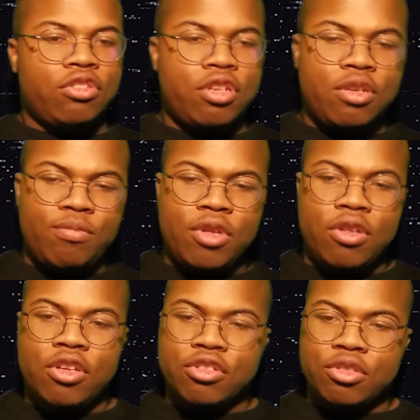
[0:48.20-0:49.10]
10
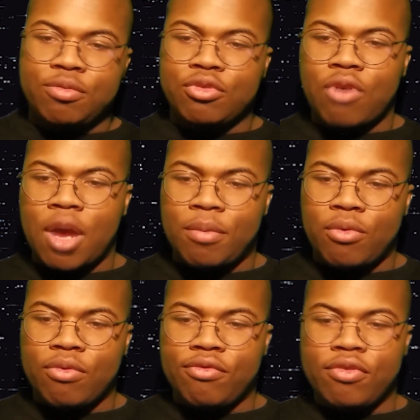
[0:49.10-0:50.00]
million subscriber
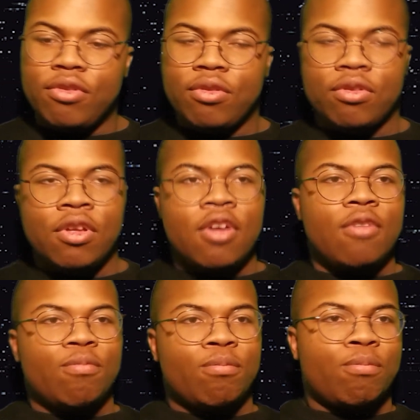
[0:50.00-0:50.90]
reveal.
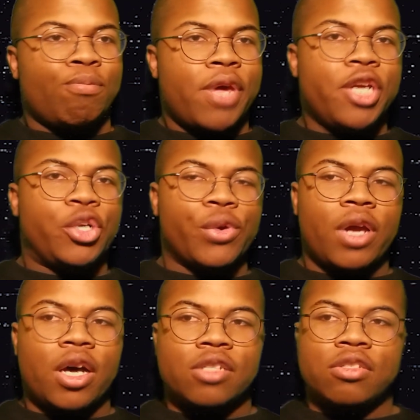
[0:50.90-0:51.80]

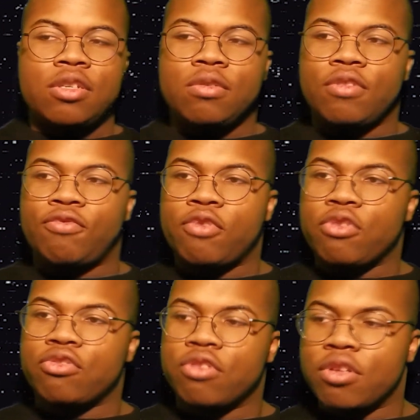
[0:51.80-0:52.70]
Patreons get the
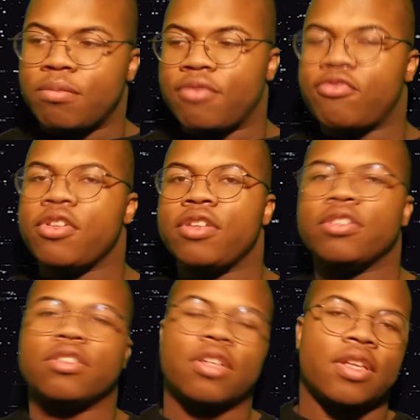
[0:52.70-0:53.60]
first look at my
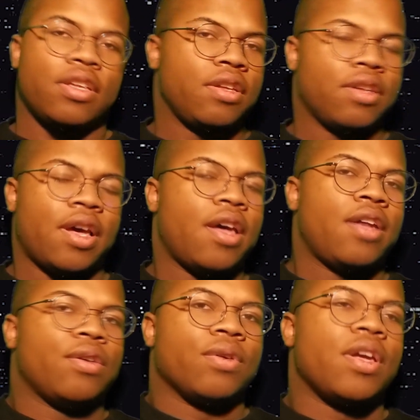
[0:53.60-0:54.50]
face. Like,
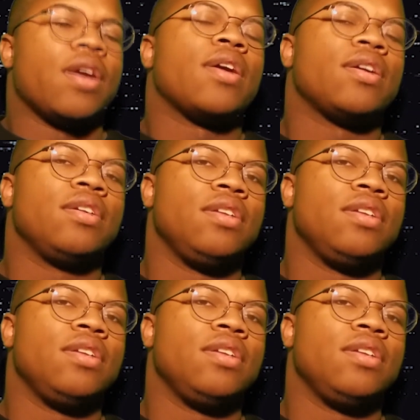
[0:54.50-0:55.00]
I don't care,